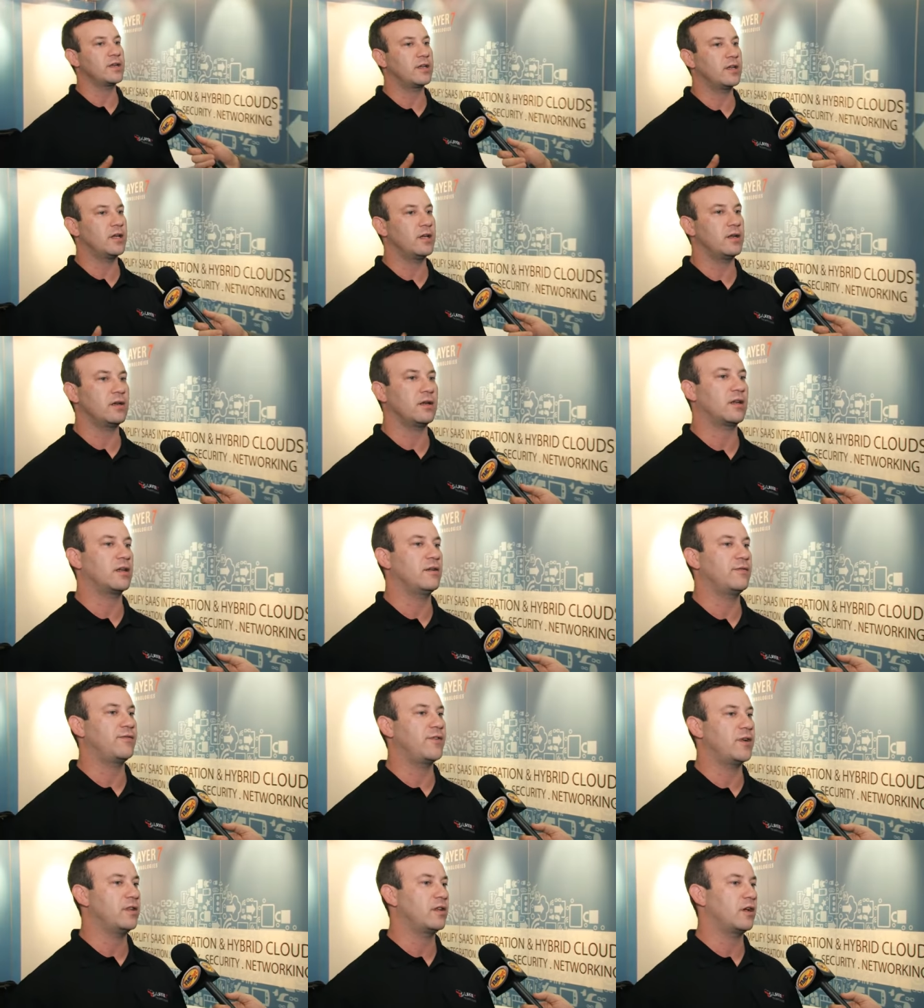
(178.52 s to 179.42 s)
can,
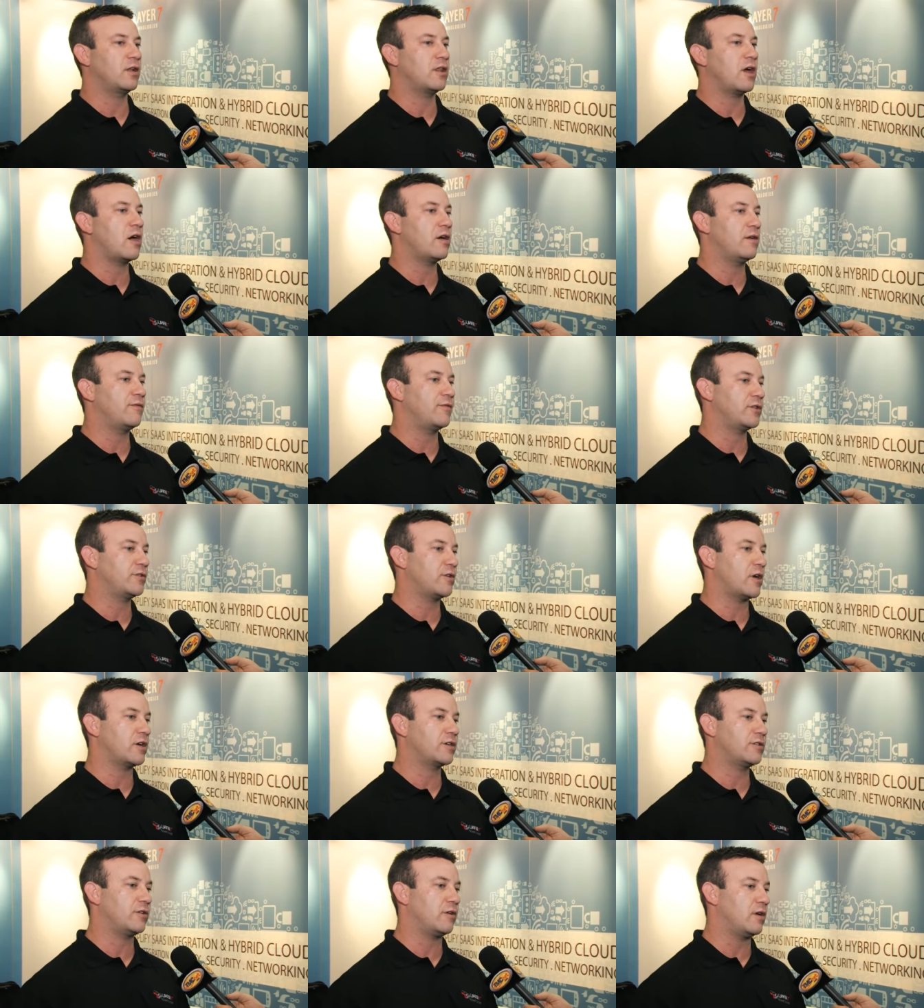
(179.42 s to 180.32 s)
can fit in the cloud
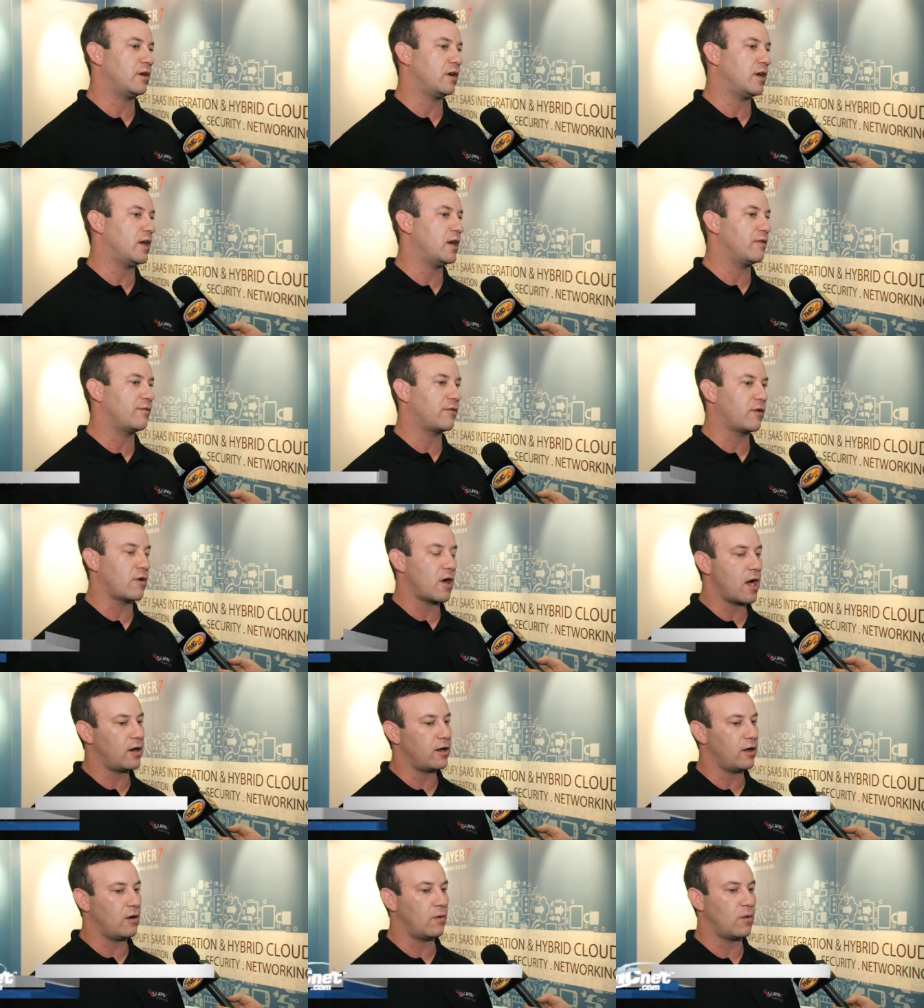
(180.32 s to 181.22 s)
infrastructure in a, in a
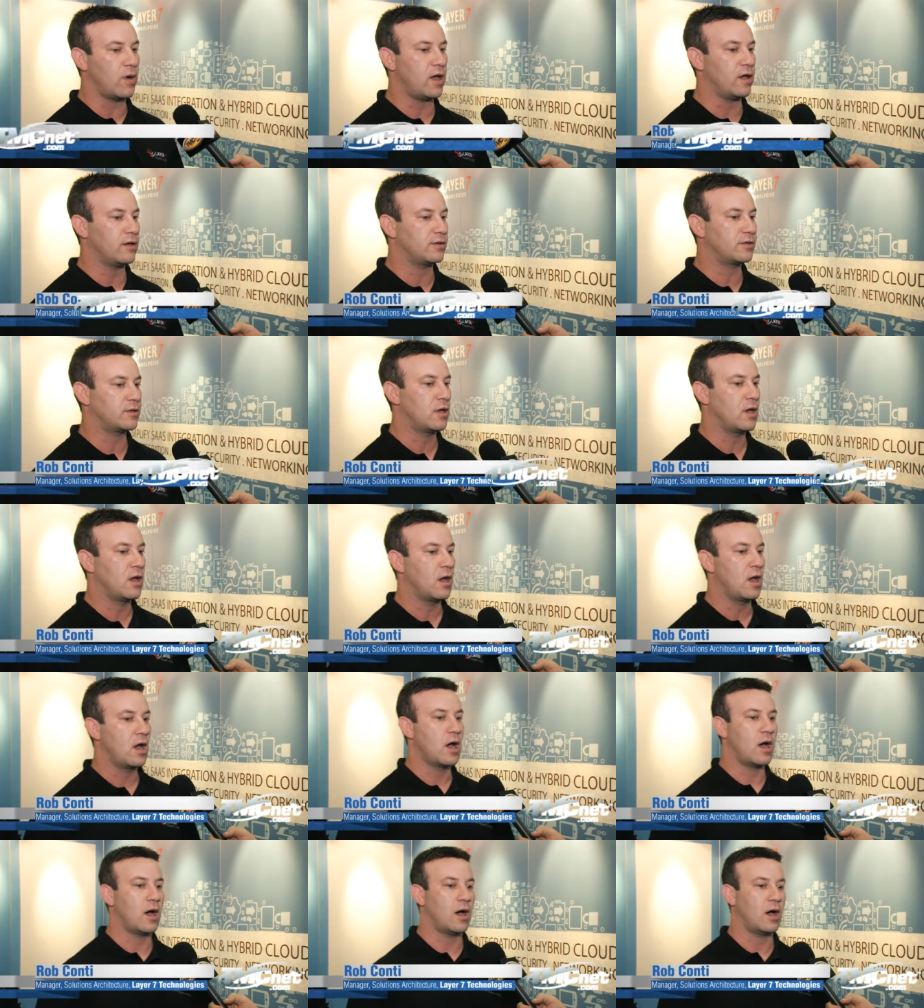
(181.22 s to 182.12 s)
variety of ways.
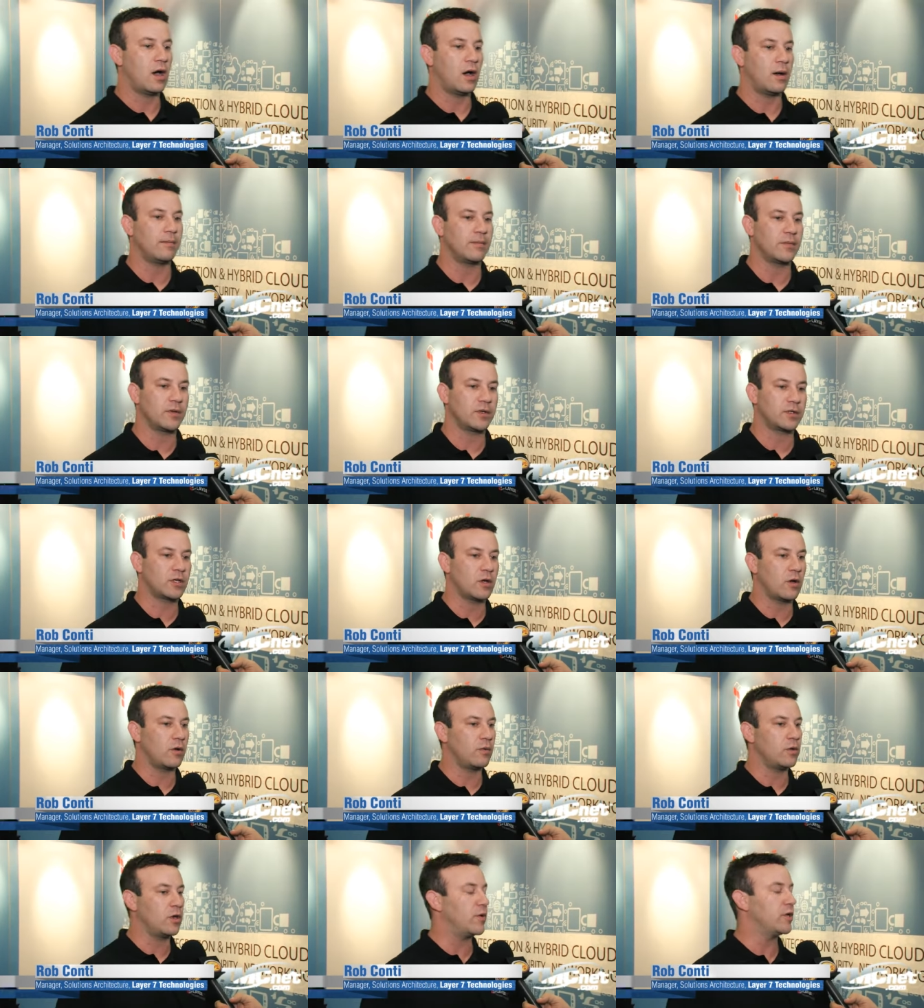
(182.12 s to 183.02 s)
Um,
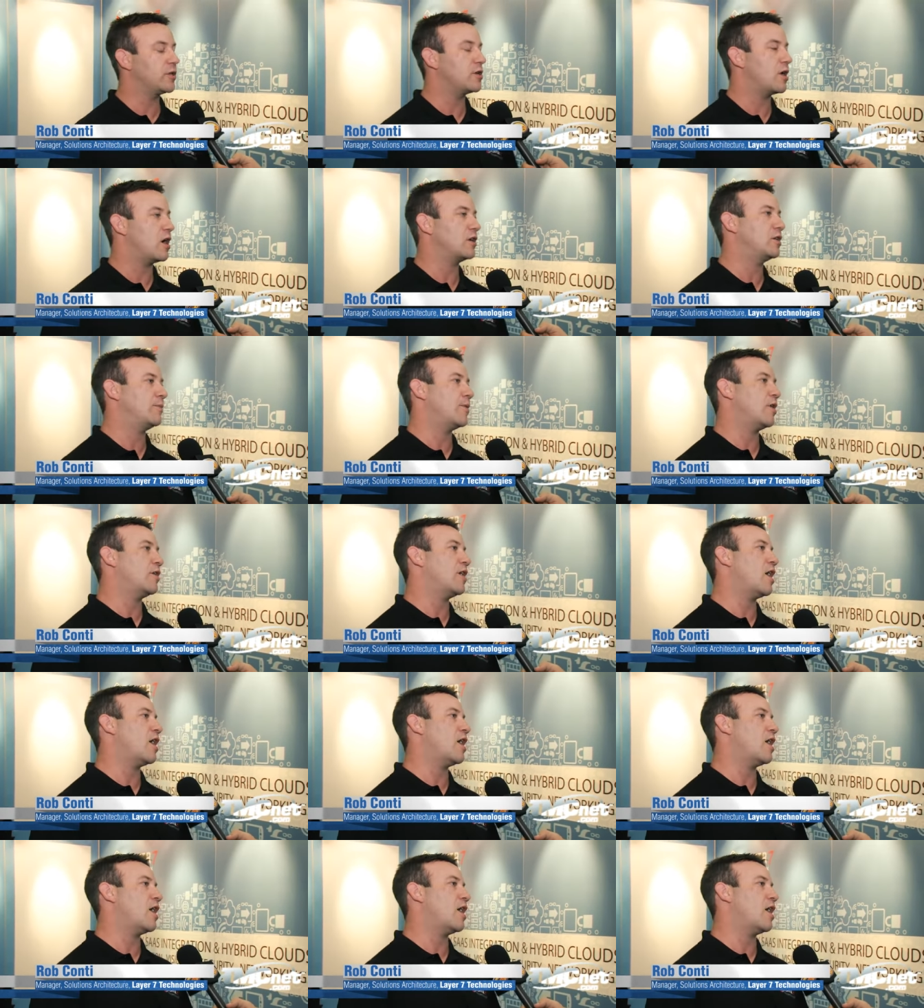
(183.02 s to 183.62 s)
so, you know, we talked about